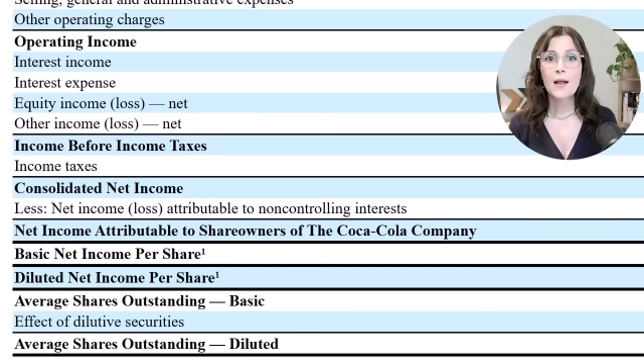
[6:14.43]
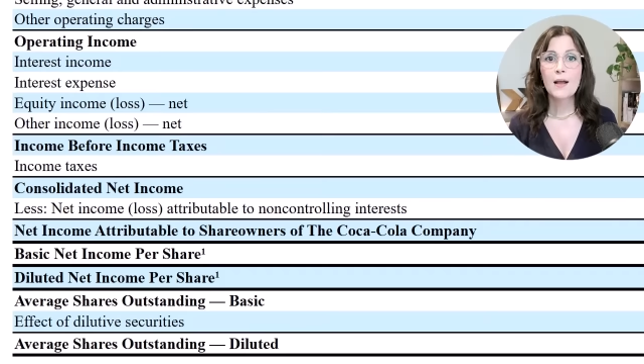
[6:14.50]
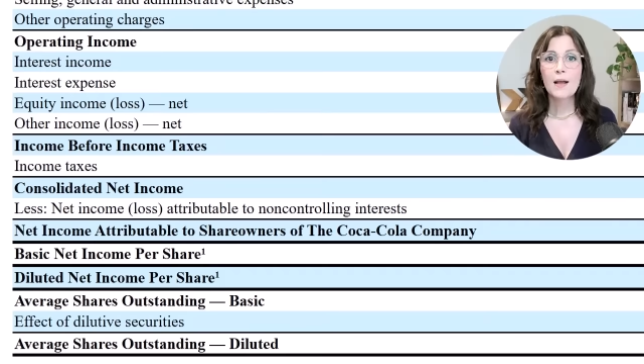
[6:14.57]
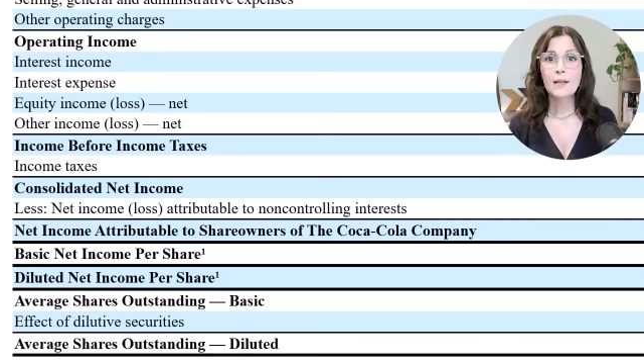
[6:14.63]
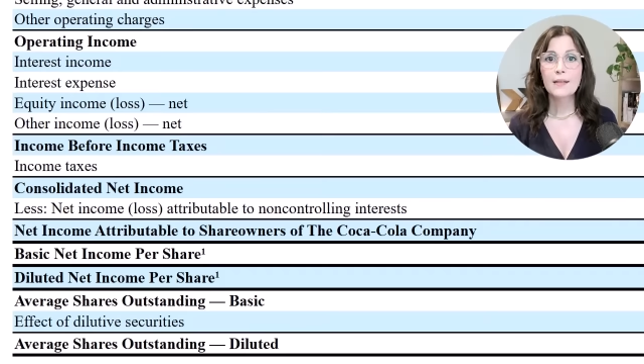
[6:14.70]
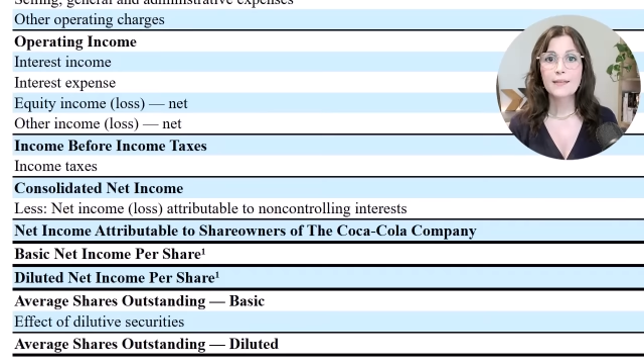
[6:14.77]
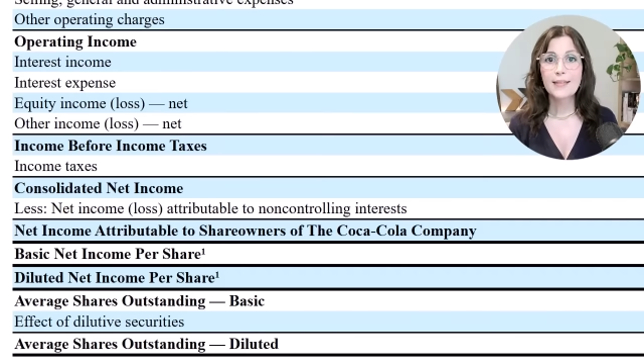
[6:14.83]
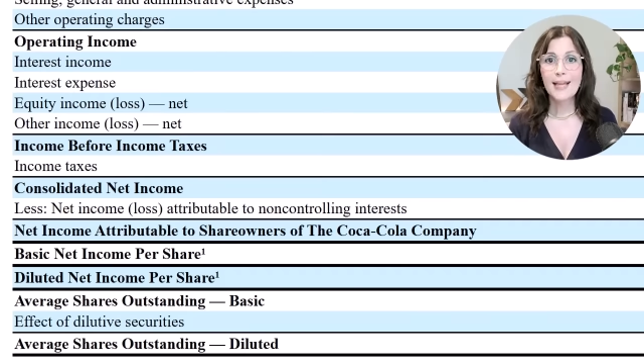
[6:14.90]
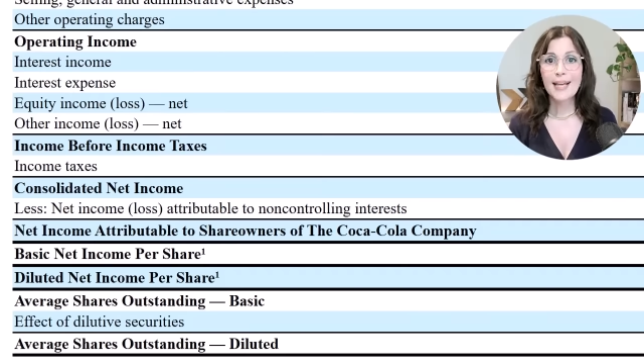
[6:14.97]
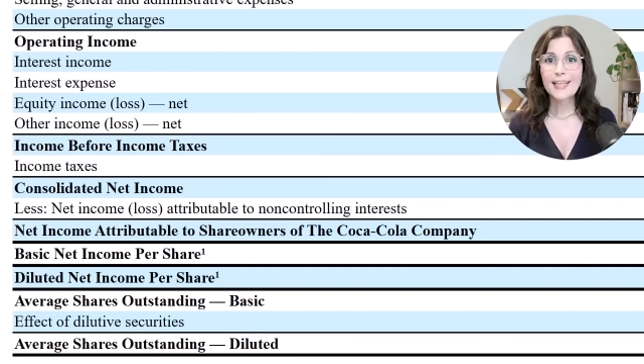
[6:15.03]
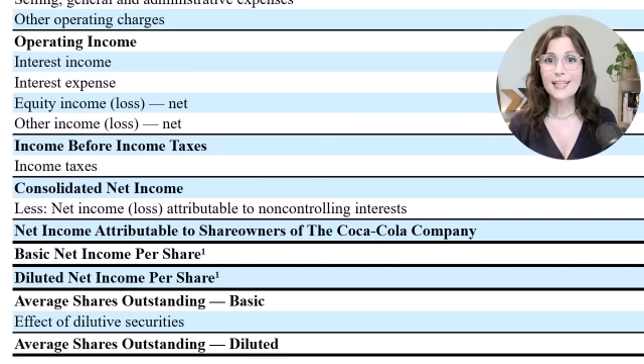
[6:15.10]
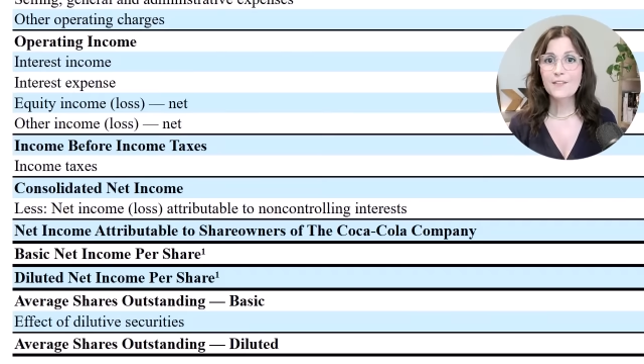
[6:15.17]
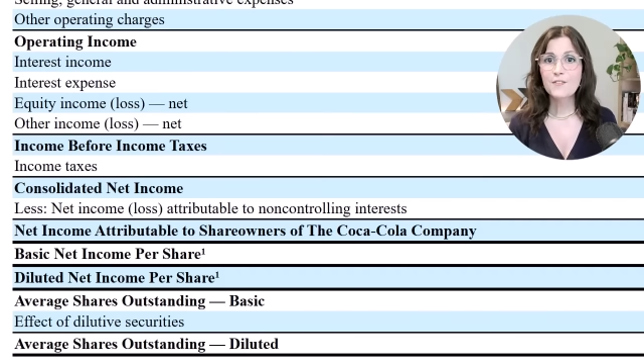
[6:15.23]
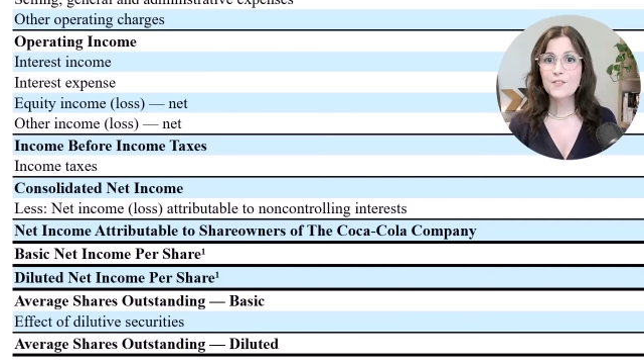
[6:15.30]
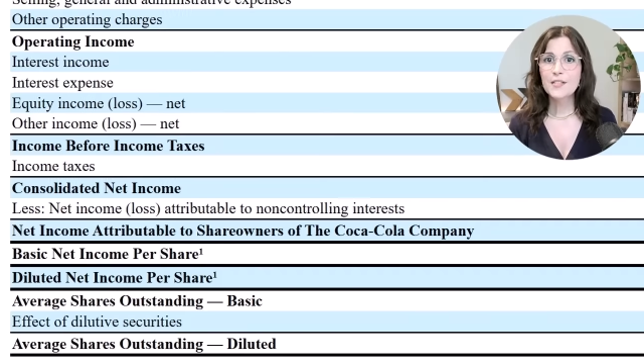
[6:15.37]
That
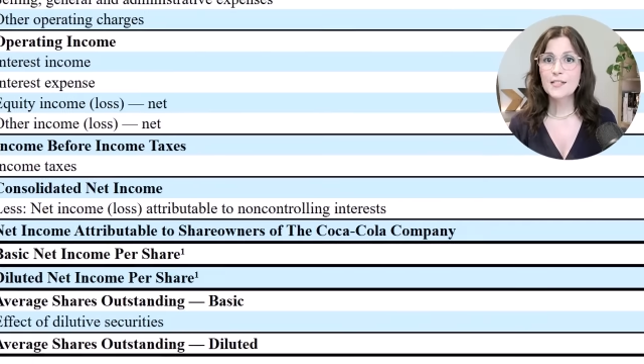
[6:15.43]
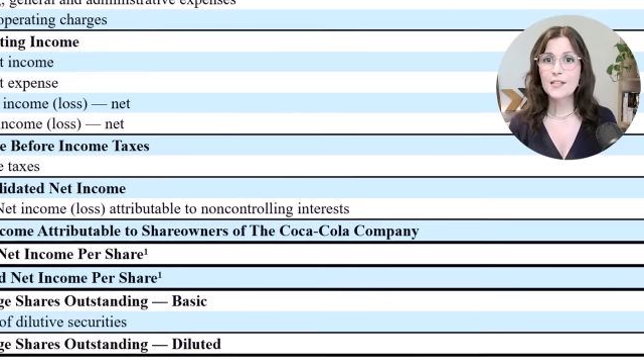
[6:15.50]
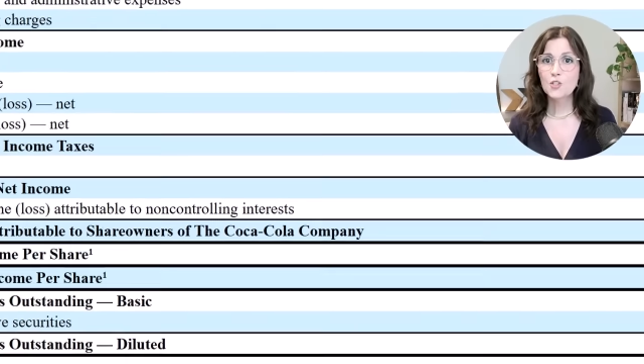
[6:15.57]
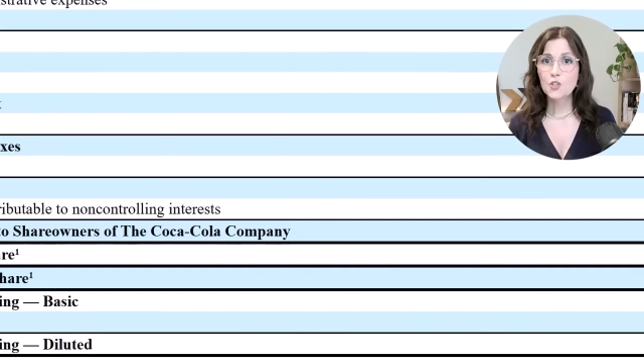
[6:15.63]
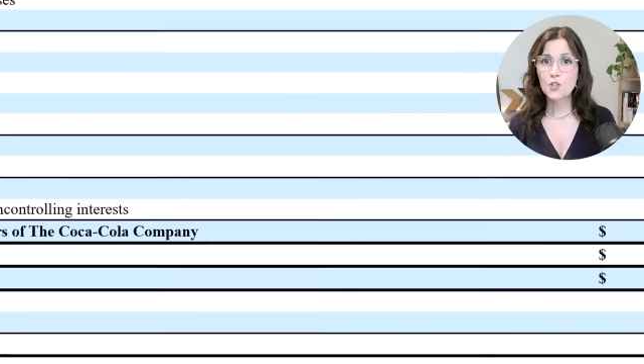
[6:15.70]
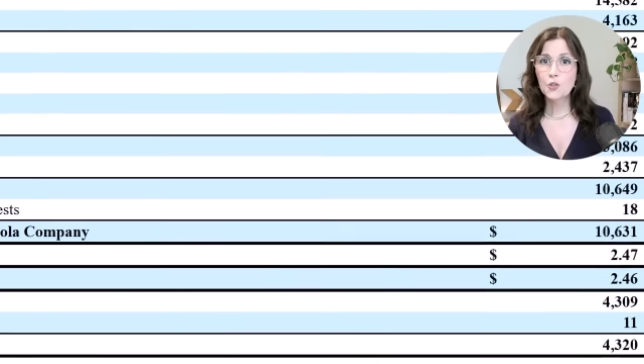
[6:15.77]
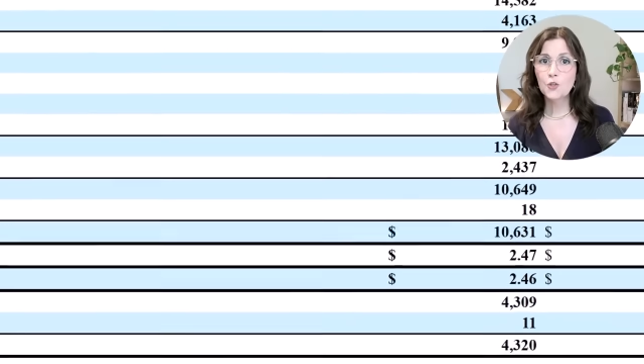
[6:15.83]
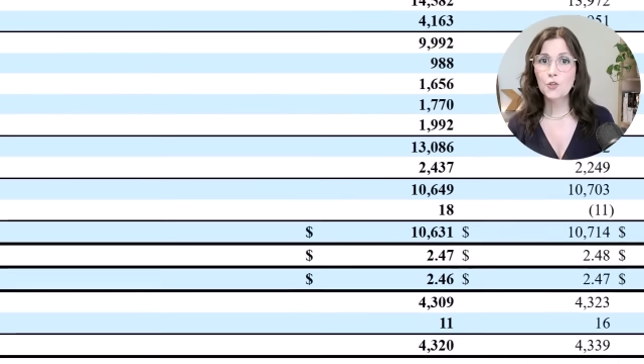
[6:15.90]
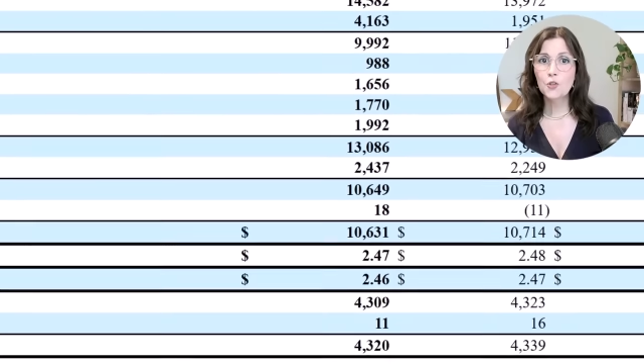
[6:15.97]
gives us a total